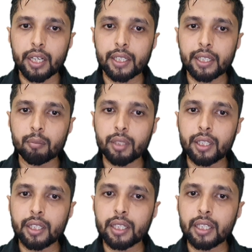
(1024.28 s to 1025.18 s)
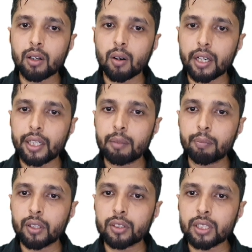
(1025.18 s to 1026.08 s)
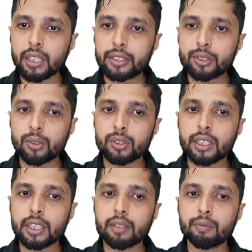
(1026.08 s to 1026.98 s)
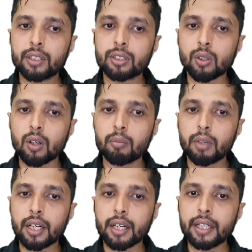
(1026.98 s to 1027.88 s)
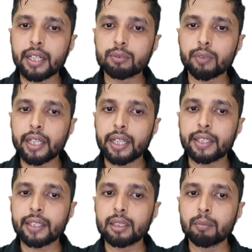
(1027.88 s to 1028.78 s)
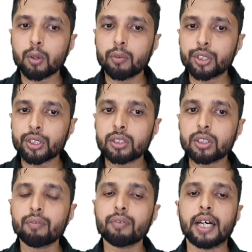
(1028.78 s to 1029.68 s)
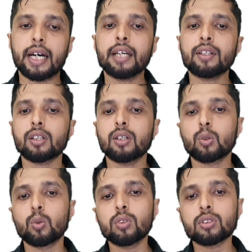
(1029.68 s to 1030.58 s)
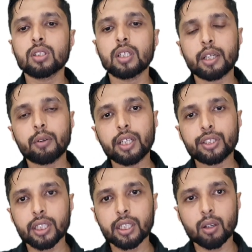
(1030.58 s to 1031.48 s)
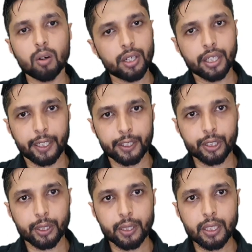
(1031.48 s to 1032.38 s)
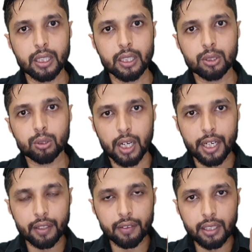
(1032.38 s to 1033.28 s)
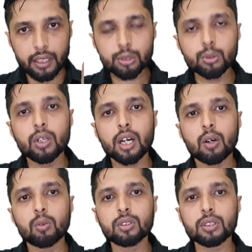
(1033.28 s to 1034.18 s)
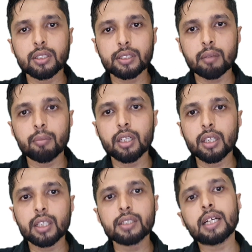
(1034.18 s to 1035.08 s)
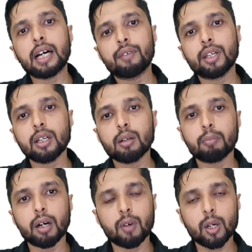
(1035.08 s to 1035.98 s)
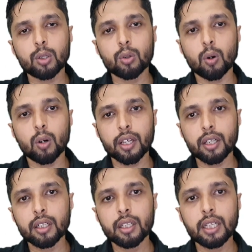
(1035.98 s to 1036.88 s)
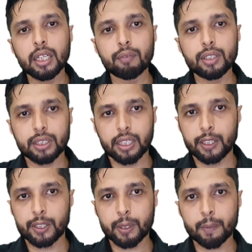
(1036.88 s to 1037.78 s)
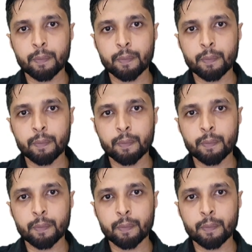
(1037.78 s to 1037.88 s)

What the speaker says: intermediary or any person associated with stock market has violated the provisions of Act, rules, regulation or direction. So under these two grounds, SEBI is having power to order investigation.